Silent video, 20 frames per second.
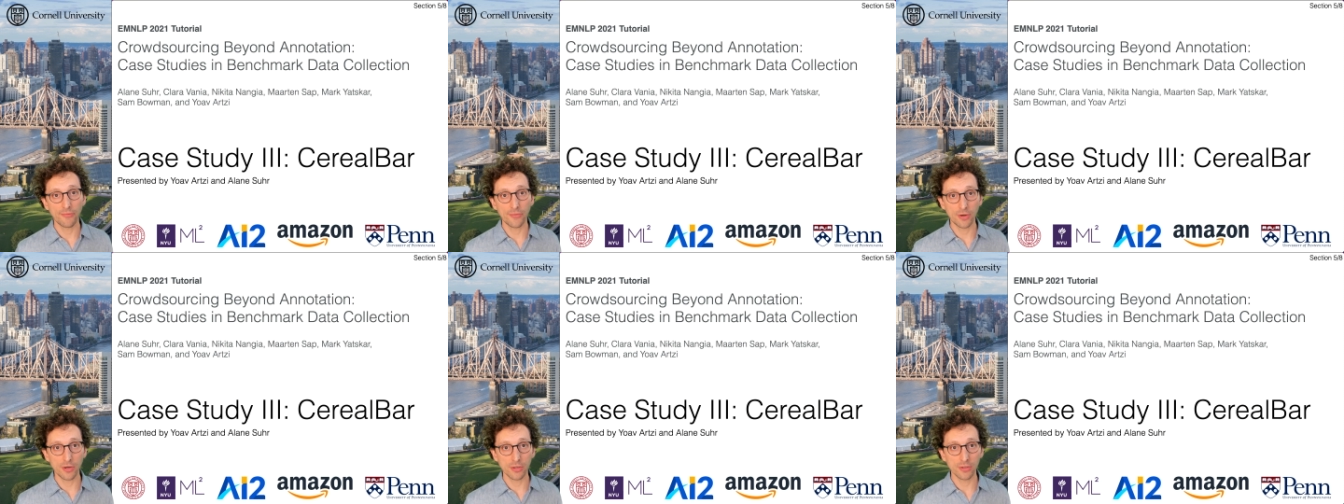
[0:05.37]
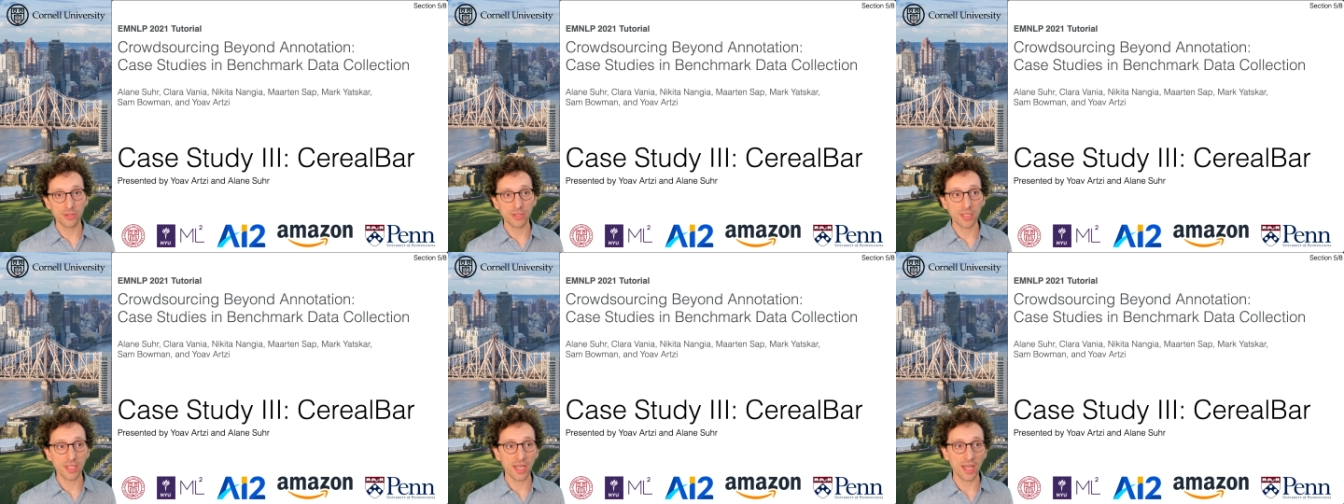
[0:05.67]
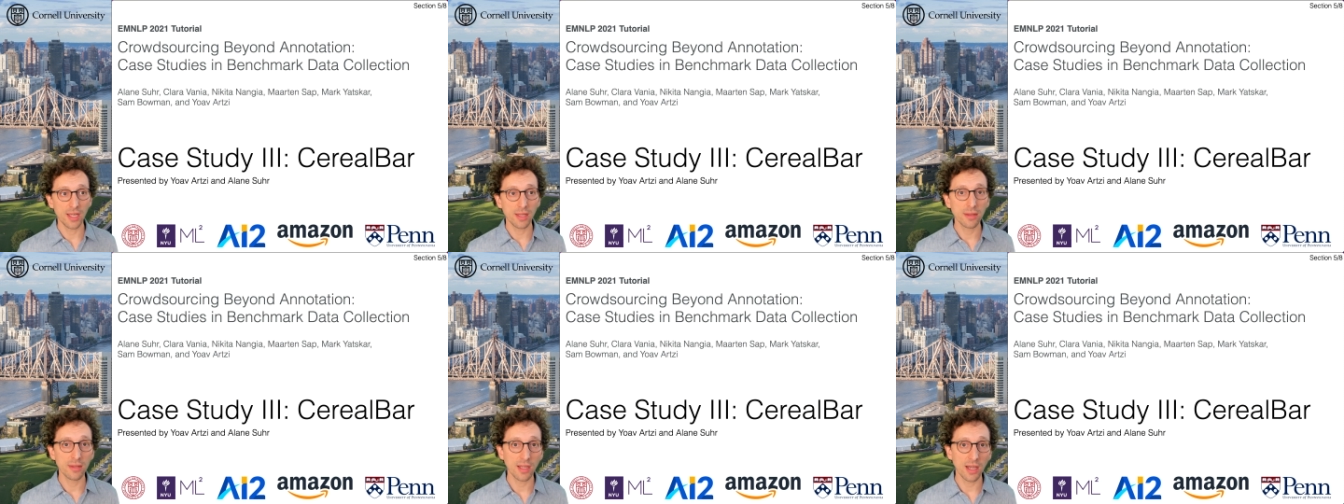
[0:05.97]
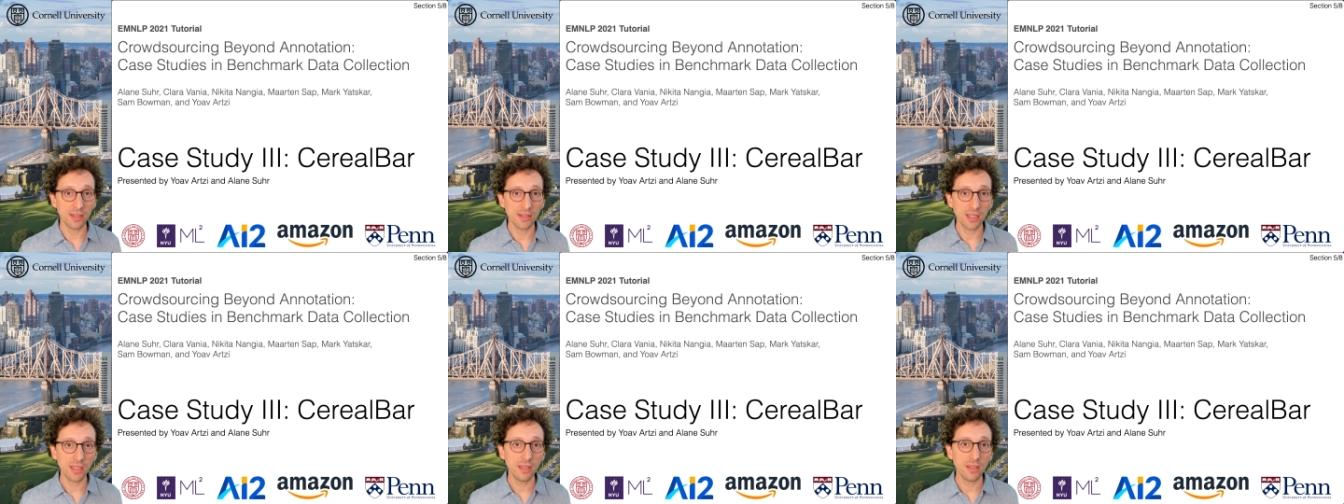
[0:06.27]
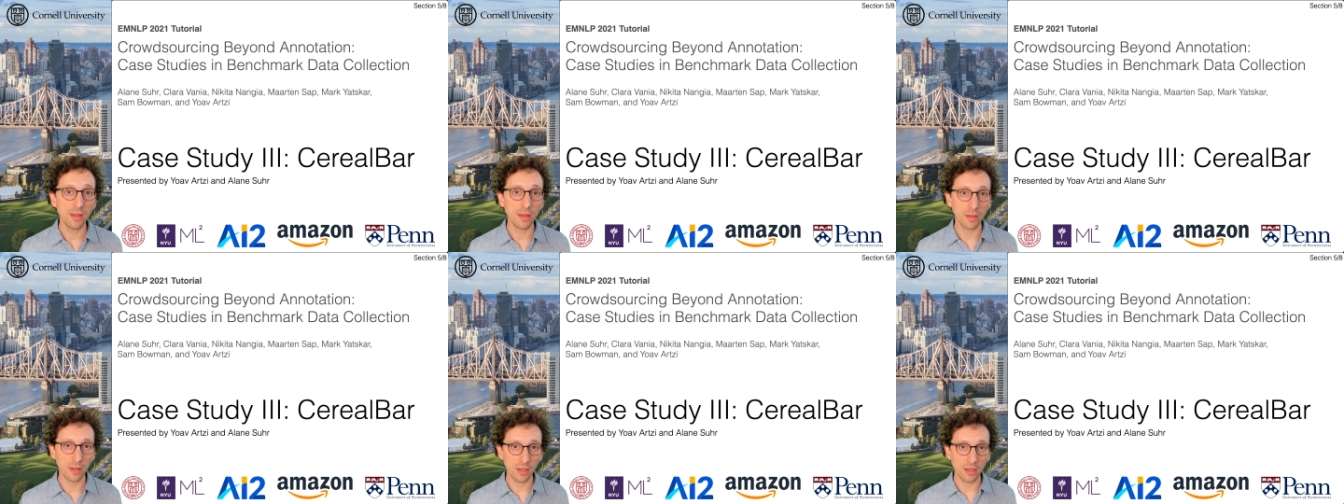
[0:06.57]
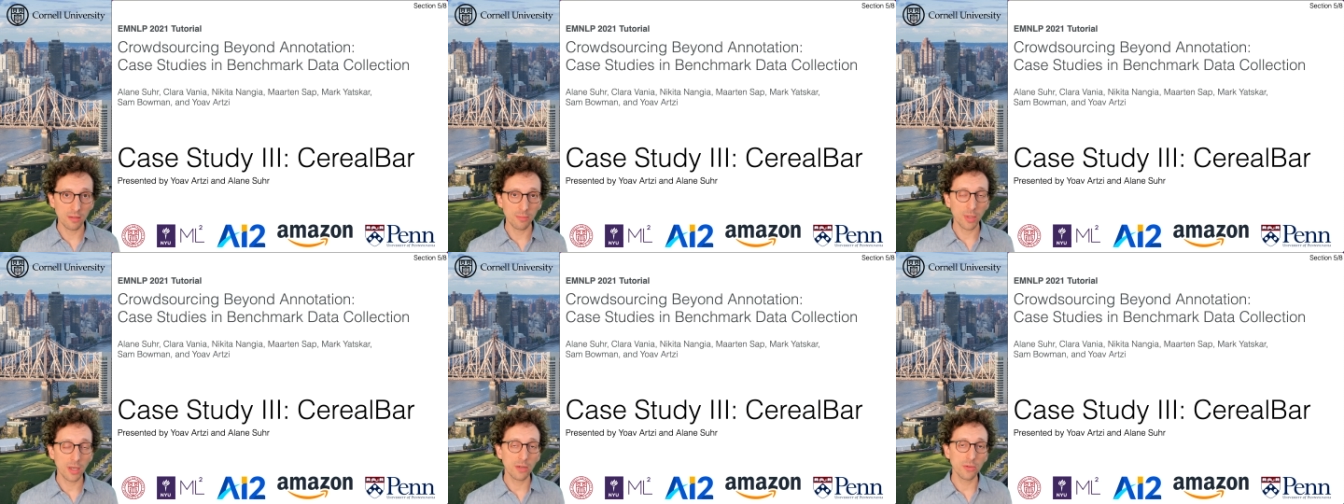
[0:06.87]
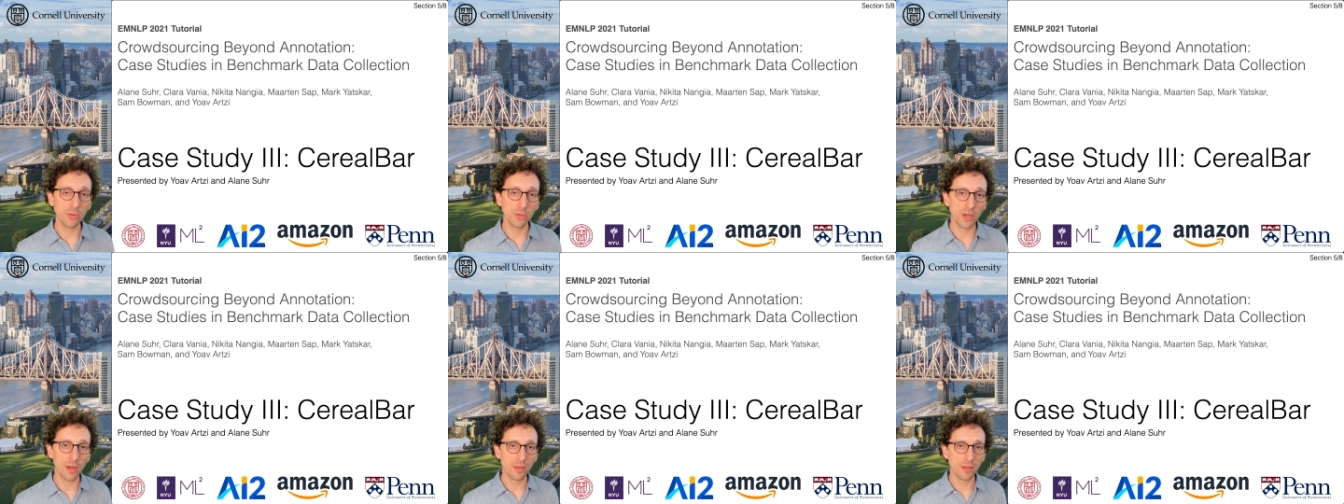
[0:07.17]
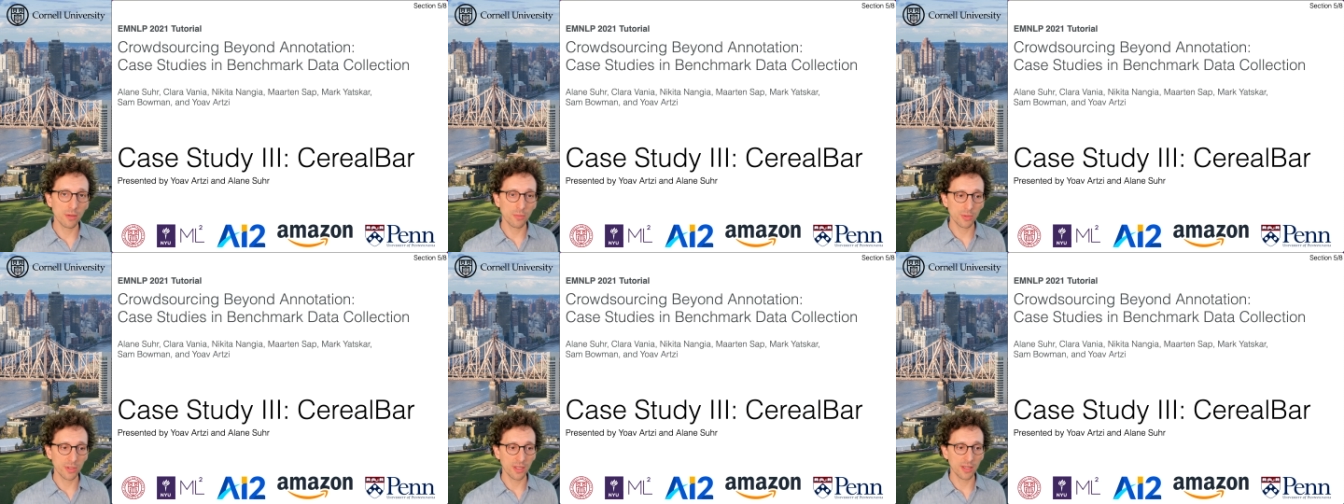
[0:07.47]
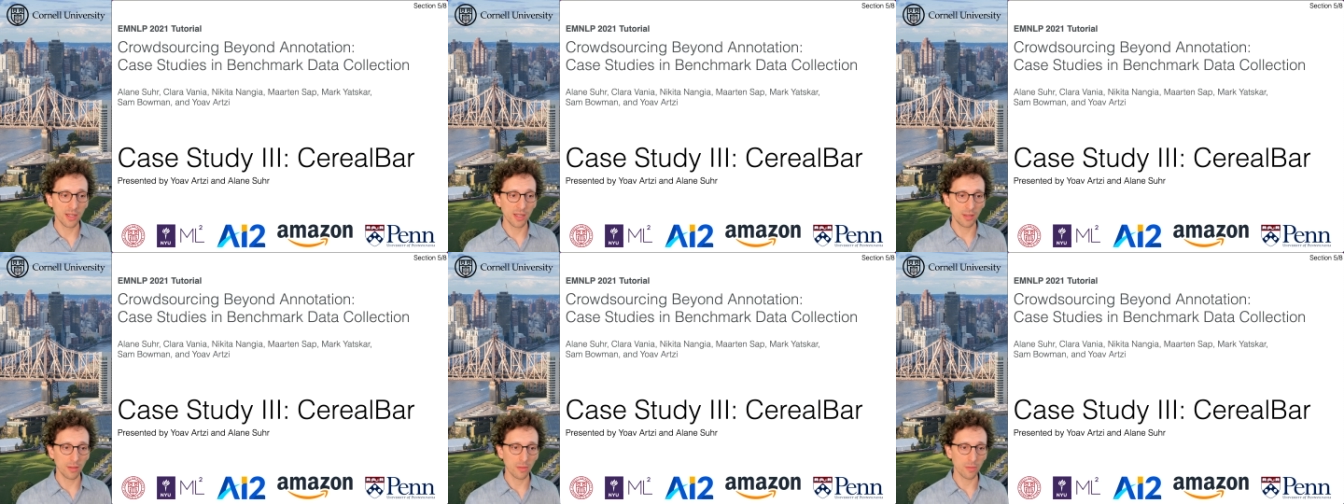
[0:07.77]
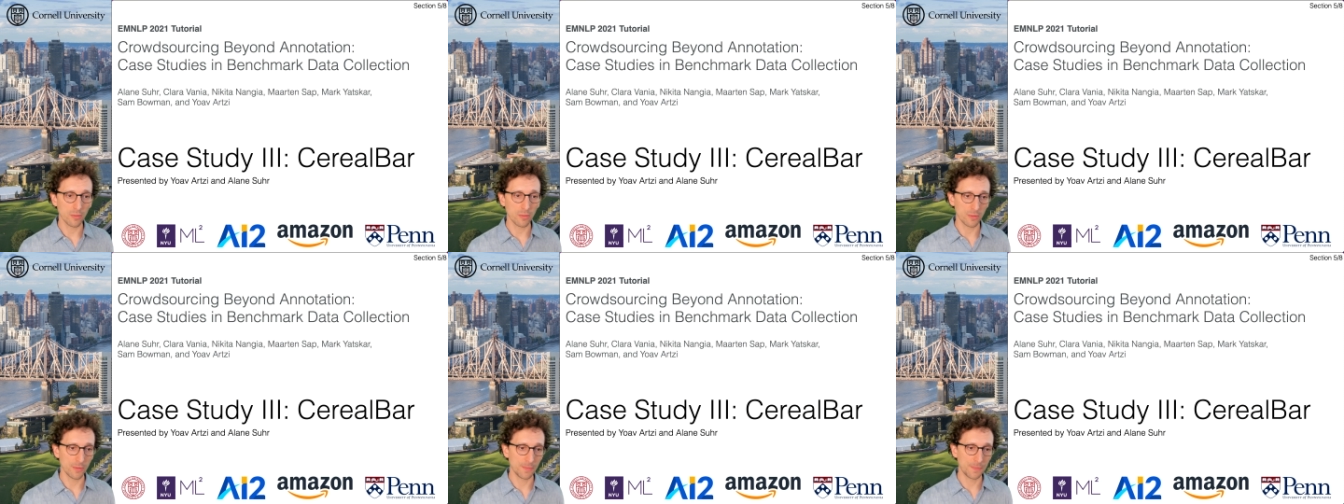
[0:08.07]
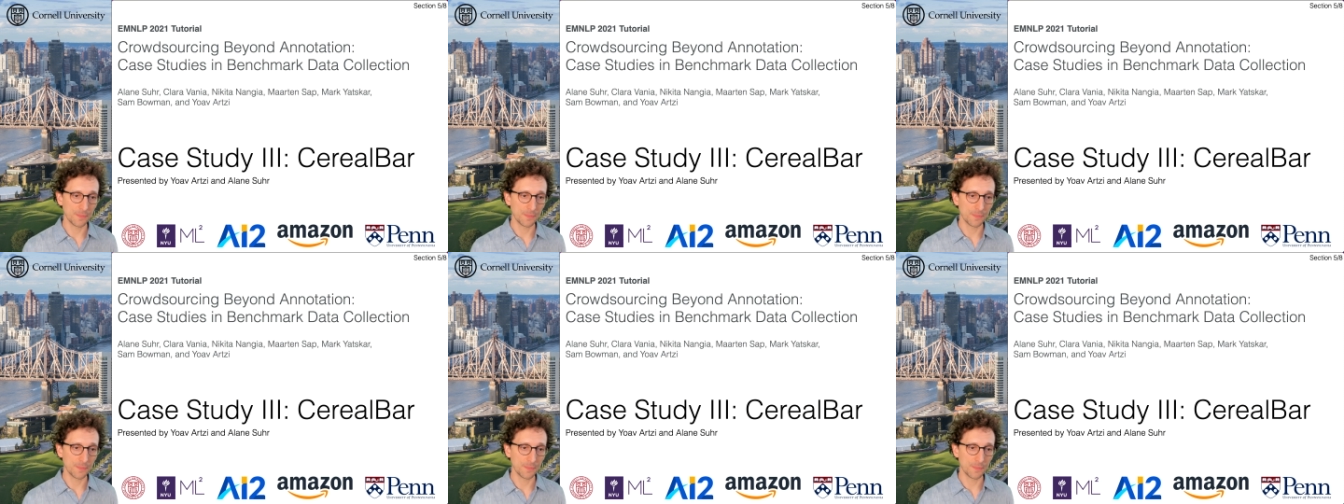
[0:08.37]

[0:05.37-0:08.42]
third case study, CerealBar, together with Alane Suhr.